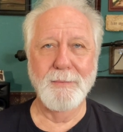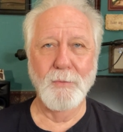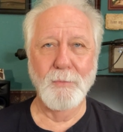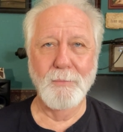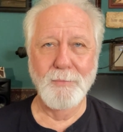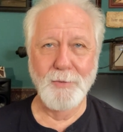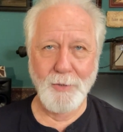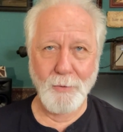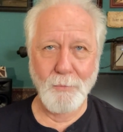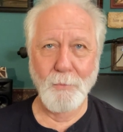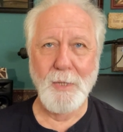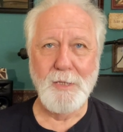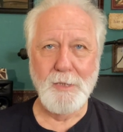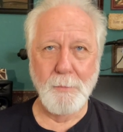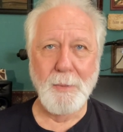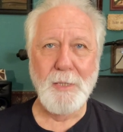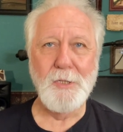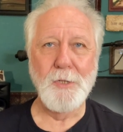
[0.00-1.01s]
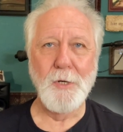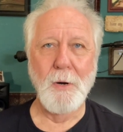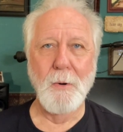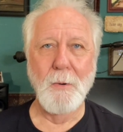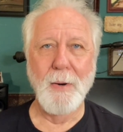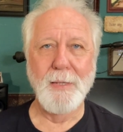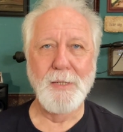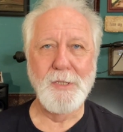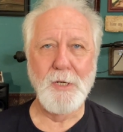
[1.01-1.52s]
reasonably
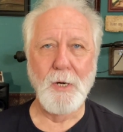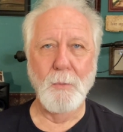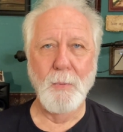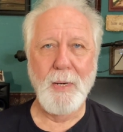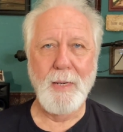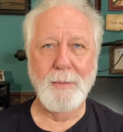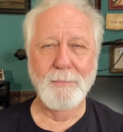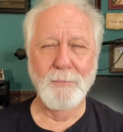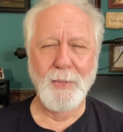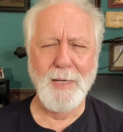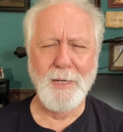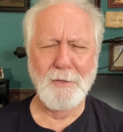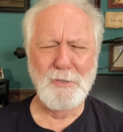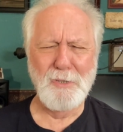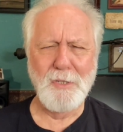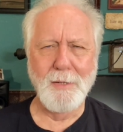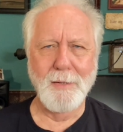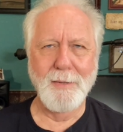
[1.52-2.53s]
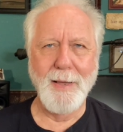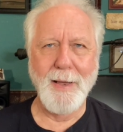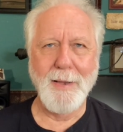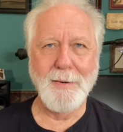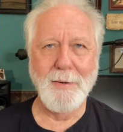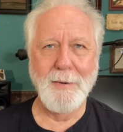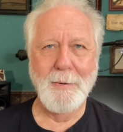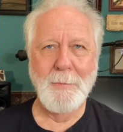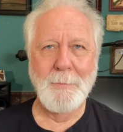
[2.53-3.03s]
so. And so we understood that.
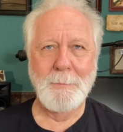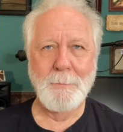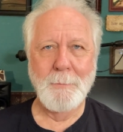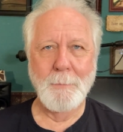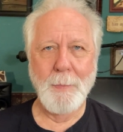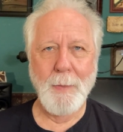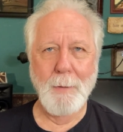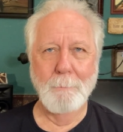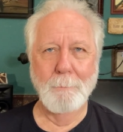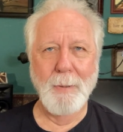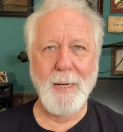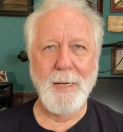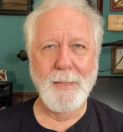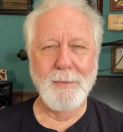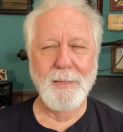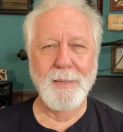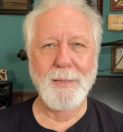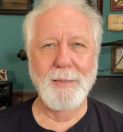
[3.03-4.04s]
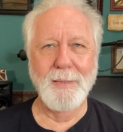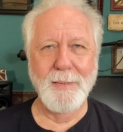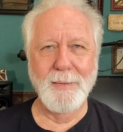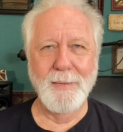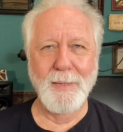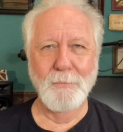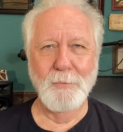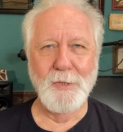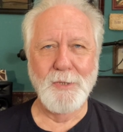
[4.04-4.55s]
But
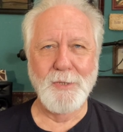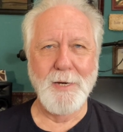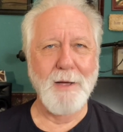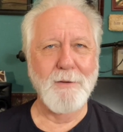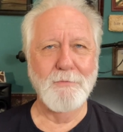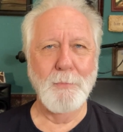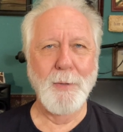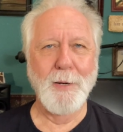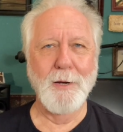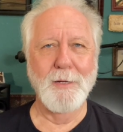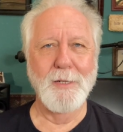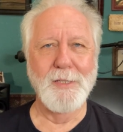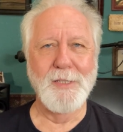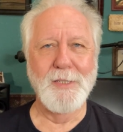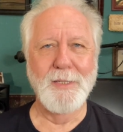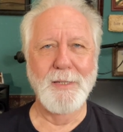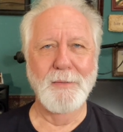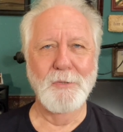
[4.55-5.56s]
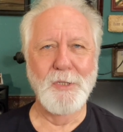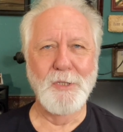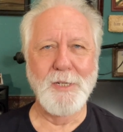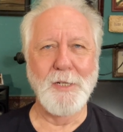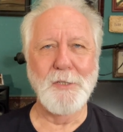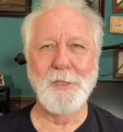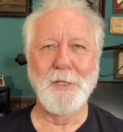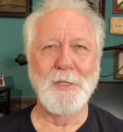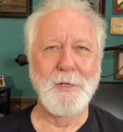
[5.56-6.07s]
it was tough because it was
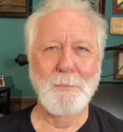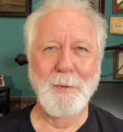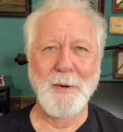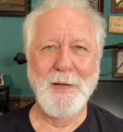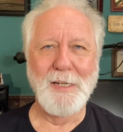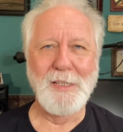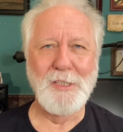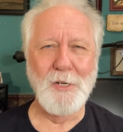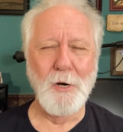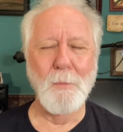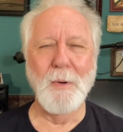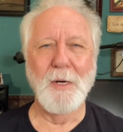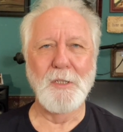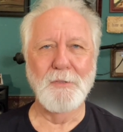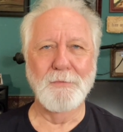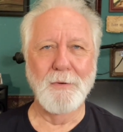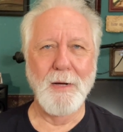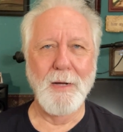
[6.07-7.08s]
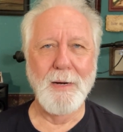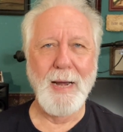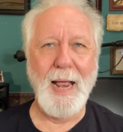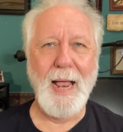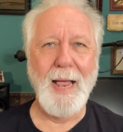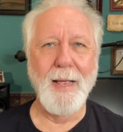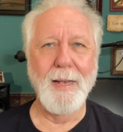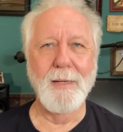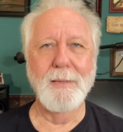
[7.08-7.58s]
such a good play, so much fun,
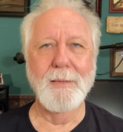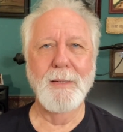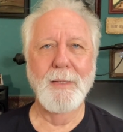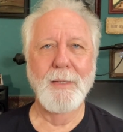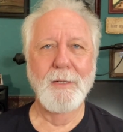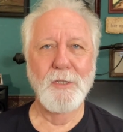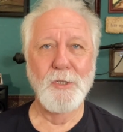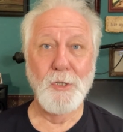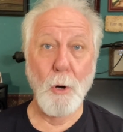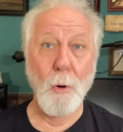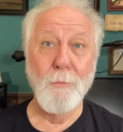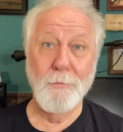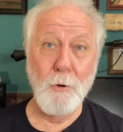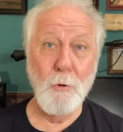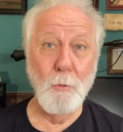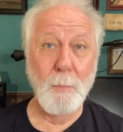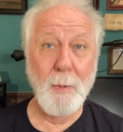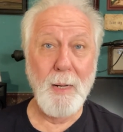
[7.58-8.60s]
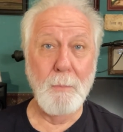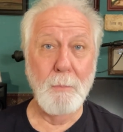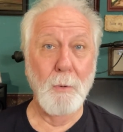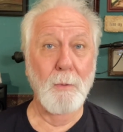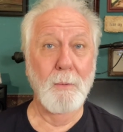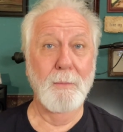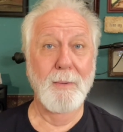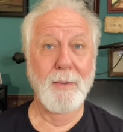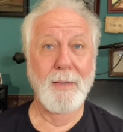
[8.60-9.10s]
and so few
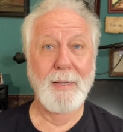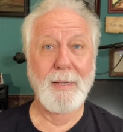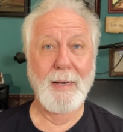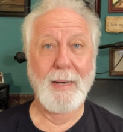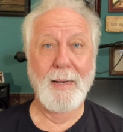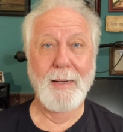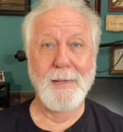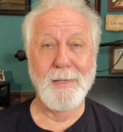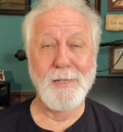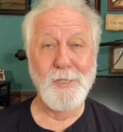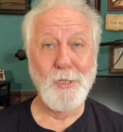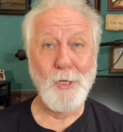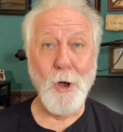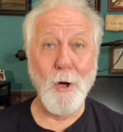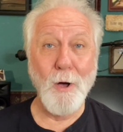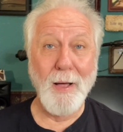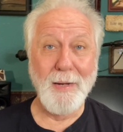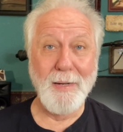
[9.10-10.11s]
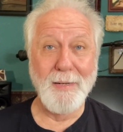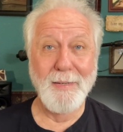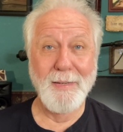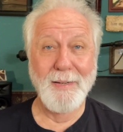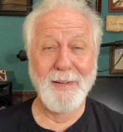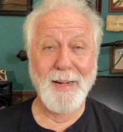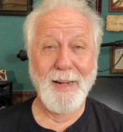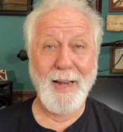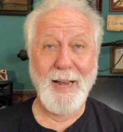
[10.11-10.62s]
people saw it.
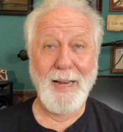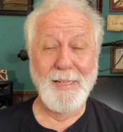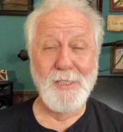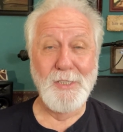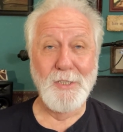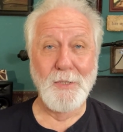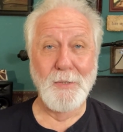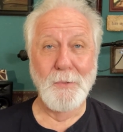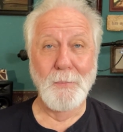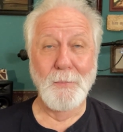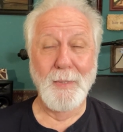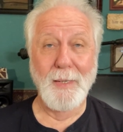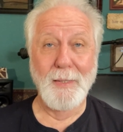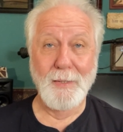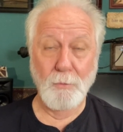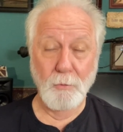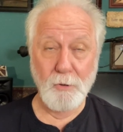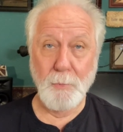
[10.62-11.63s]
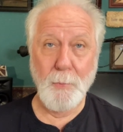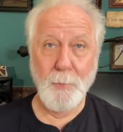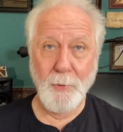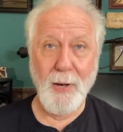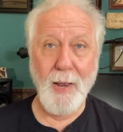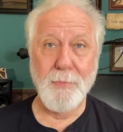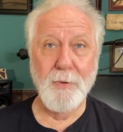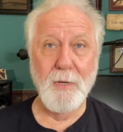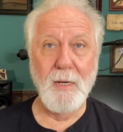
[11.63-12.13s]
And so, of course, we put
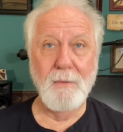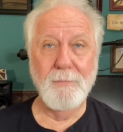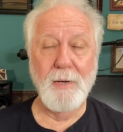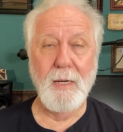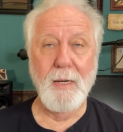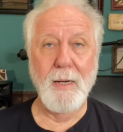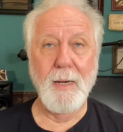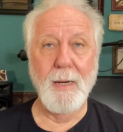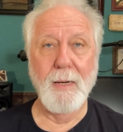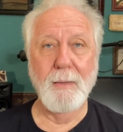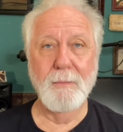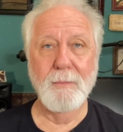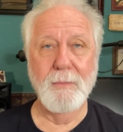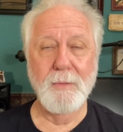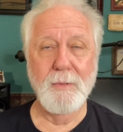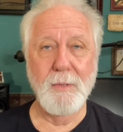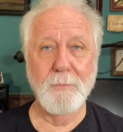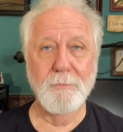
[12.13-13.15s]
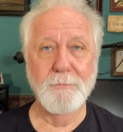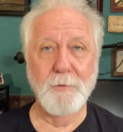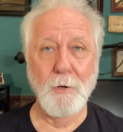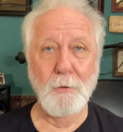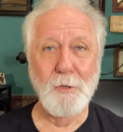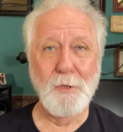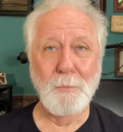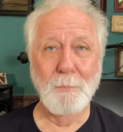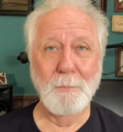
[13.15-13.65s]
out the DVD, and some
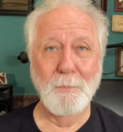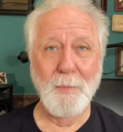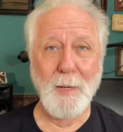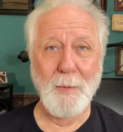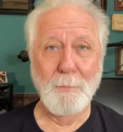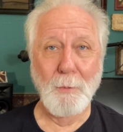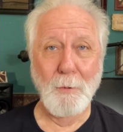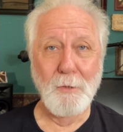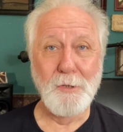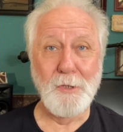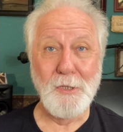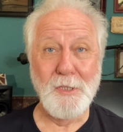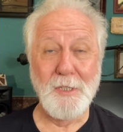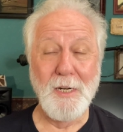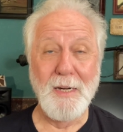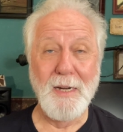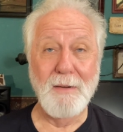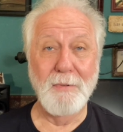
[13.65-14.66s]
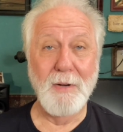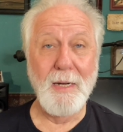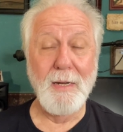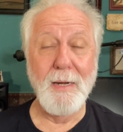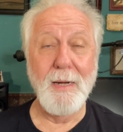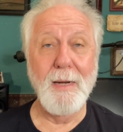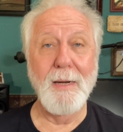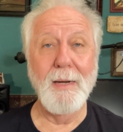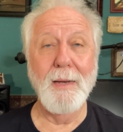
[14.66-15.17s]
folks purchased the
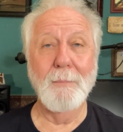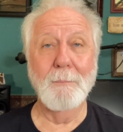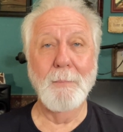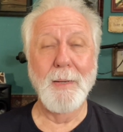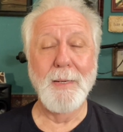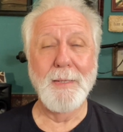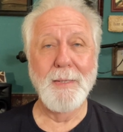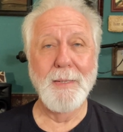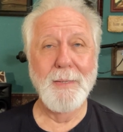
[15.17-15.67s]
DVD. But